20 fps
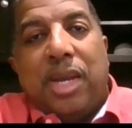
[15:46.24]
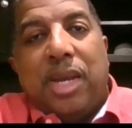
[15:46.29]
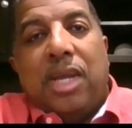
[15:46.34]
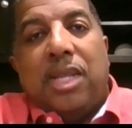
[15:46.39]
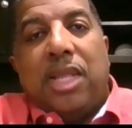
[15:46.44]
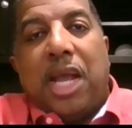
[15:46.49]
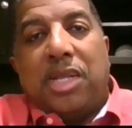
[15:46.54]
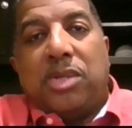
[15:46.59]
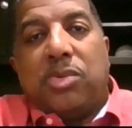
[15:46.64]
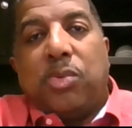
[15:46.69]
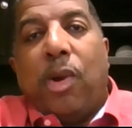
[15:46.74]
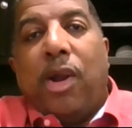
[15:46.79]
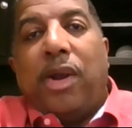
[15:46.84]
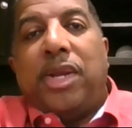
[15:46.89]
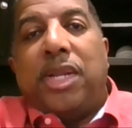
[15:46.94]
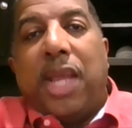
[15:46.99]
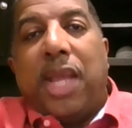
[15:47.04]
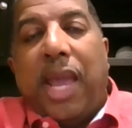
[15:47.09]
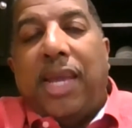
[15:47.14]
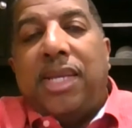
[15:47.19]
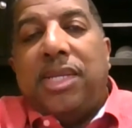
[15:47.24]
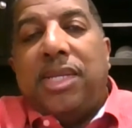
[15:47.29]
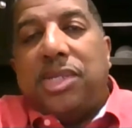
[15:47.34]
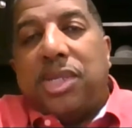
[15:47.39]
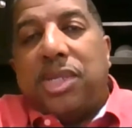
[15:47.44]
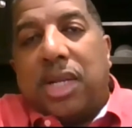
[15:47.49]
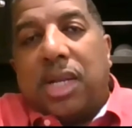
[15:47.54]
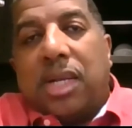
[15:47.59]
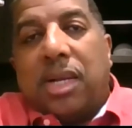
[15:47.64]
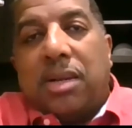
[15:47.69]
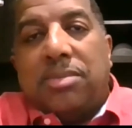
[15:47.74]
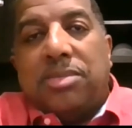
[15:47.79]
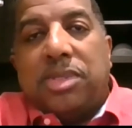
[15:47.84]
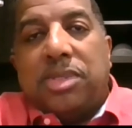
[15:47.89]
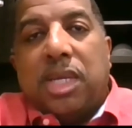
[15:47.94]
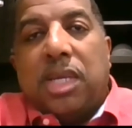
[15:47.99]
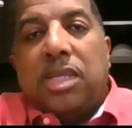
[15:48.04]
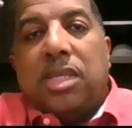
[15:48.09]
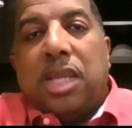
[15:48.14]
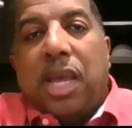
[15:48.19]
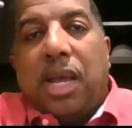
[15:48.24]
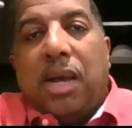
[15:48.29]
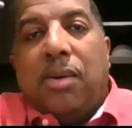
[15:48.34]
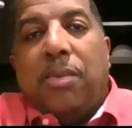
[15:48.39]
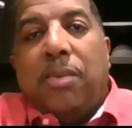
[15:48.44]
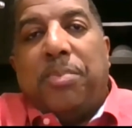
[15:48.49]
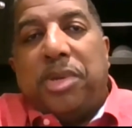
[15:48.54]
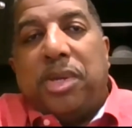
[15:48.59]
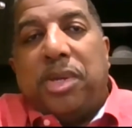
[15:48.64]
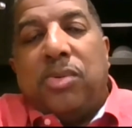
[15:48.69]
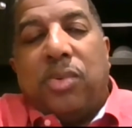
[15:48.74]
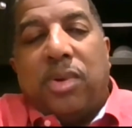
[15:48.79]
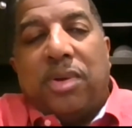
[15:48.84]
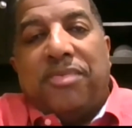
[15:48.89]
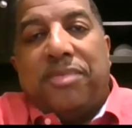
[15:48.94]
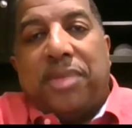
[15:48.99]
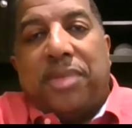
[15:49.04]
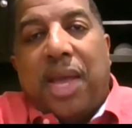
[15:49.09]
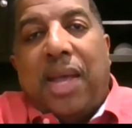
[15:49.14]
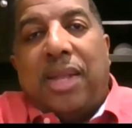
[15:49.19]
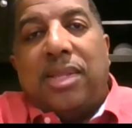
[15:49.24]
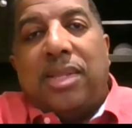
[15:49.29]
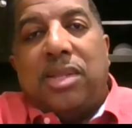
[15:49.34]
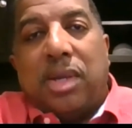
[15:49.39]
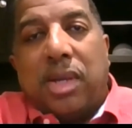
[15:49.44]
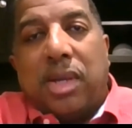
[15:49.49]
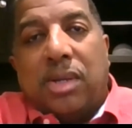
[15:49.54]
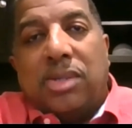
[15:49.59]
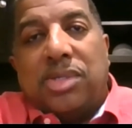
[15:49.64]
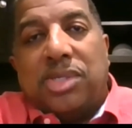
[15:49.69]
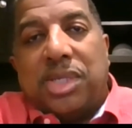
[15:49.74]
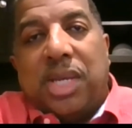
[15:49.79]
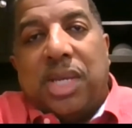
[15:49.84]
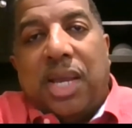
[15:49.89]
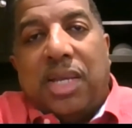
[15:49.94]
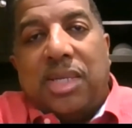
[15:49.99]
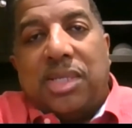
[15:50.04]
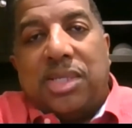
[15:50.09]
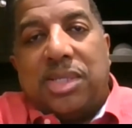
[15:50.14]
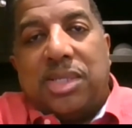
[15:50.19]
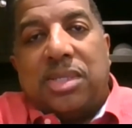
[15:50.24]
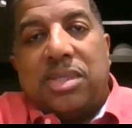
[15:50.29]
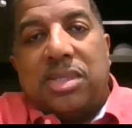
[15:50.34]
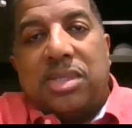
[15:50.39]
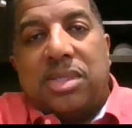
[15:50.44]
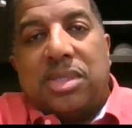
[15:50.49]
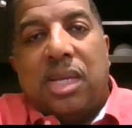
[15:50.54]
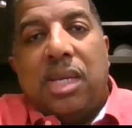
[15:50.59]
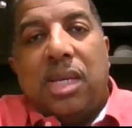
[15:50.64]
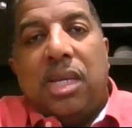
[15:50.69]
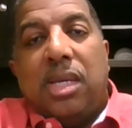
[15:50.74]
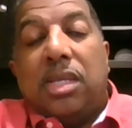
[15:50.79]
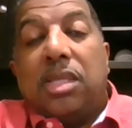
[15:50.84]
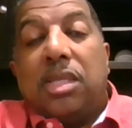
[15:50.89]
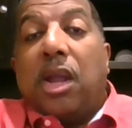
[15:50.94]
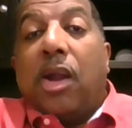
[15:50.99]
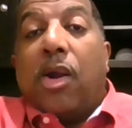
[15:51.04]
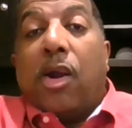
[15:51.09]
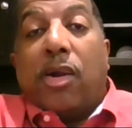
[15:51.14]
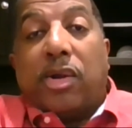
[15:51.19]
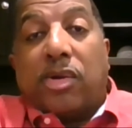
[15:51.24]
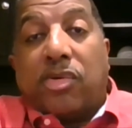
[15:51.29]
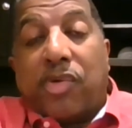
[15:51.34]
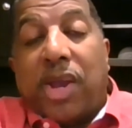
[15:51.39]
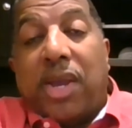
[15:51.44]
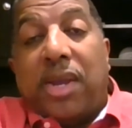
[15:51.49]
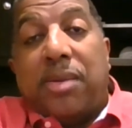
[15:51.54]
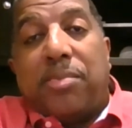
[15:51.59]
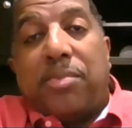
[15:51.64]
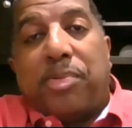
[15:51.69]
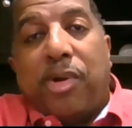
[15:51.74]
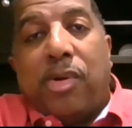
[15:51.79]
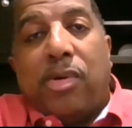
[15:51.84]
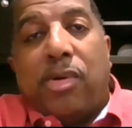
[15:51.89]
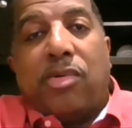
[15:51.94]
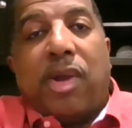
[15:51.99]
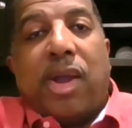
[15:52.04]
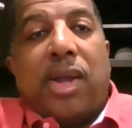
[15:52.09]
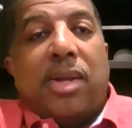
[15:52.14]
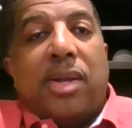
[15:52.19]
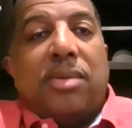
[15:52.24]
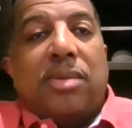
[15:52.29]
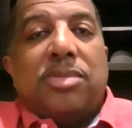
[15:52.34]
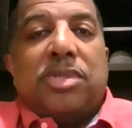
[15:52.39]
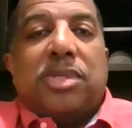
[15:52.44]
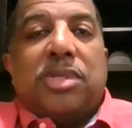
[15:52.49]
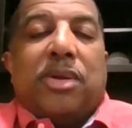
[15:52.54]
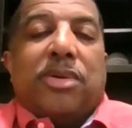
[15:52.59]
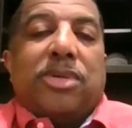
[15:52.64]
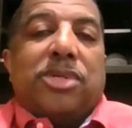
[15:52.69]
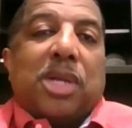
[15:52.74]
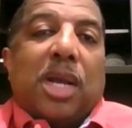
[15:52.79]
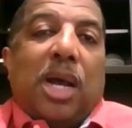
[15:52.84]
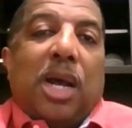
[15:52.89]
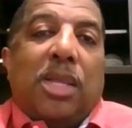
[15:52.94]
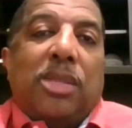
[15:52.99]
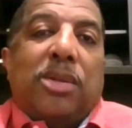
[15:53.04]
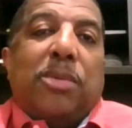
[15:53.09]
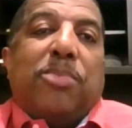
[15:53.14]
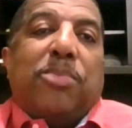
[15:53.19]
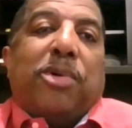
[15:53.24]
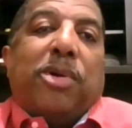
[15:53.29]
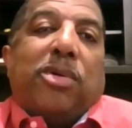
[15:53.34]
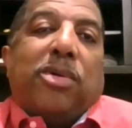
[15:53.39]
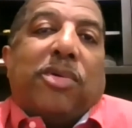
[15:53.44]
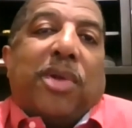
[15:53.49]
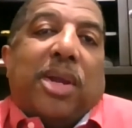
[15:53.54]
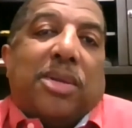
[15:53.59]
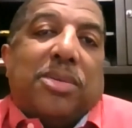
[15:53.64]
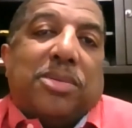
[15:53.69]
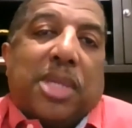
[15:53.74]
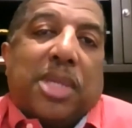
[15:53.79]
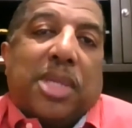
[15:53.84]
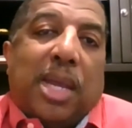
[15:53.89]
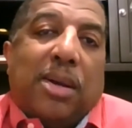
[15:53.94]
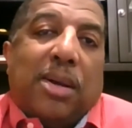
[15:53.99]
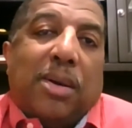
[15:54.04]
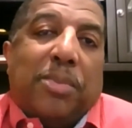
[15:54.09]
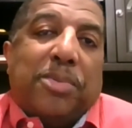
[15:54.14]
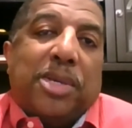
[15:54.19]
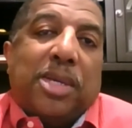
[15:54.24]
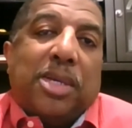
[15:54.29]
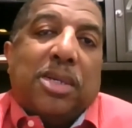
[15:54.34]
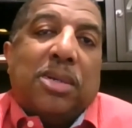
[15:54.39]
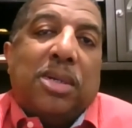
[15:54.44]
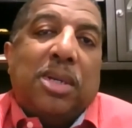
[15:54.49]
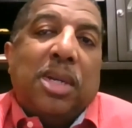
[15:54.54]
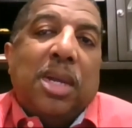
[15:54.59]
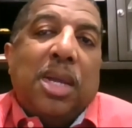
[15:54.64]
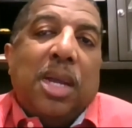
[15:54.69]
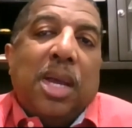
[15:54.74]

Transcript: And that's where an agent comes in to help you with that negotiations. There are grant programs. There's other programs to help you.